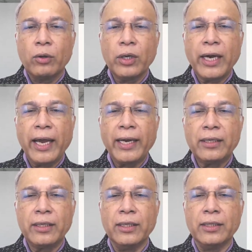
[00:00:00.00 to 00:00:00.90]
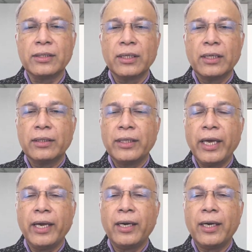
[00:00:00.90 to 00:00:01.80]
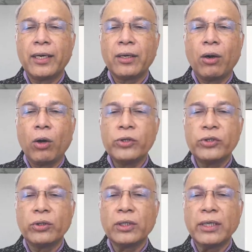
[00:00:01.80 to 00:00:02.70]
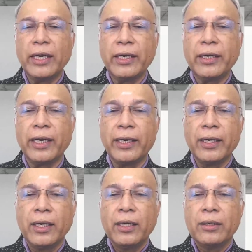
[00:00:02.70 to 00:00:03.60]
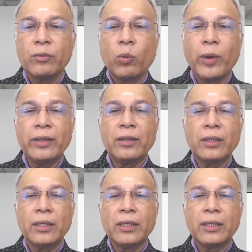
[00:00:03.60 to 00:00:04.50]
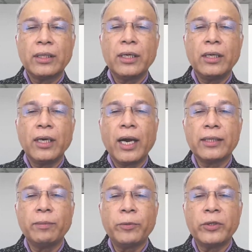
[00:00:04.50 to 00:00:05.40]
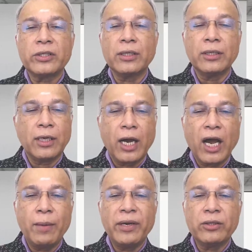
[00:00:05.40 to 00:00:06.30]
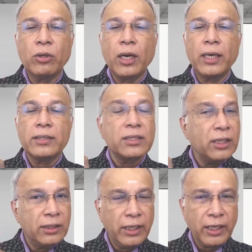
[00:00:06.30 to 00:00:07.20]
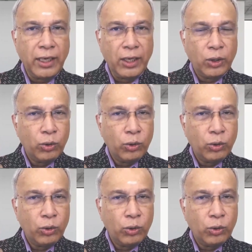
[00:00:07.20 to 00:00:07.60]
look at this. They are also connected with the other person, Ahmedullah Siddiqui,